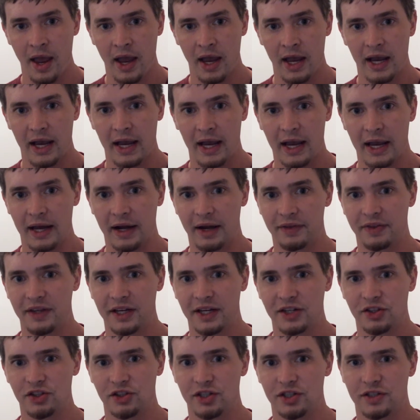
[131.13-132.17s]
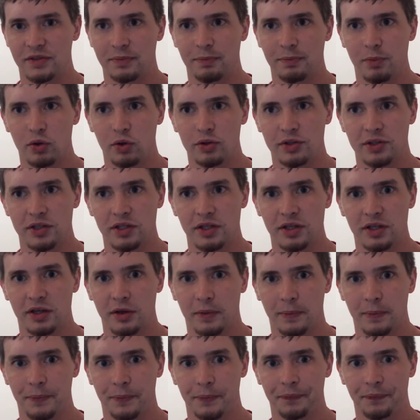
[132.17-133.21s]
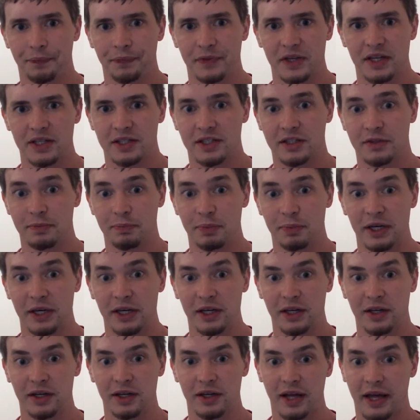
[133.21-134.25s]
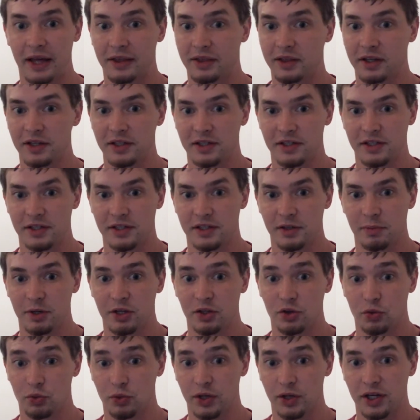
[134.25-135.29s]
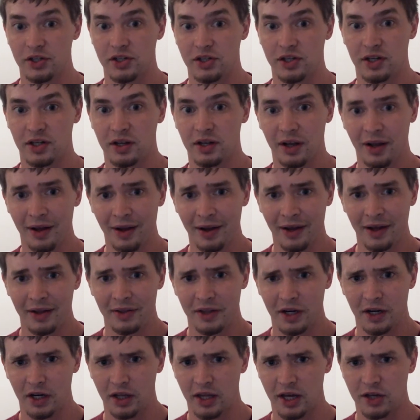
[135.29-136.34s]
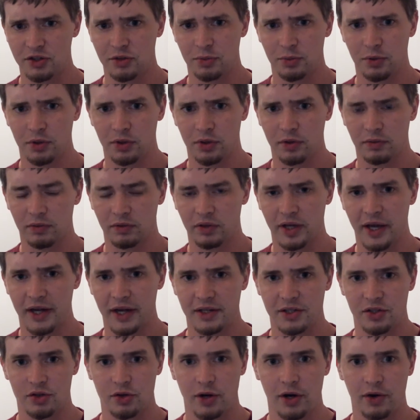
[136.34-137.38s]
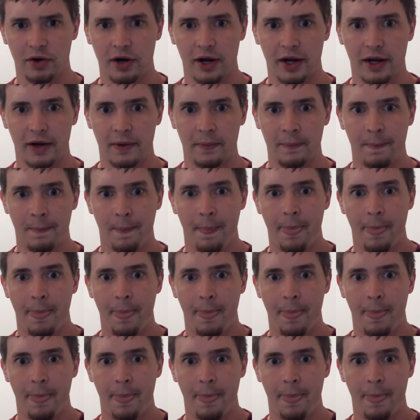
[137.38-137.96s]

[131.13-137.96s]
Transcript: And I think it's just mostly his speed and athleticism and his reach that allows him to land a straight right.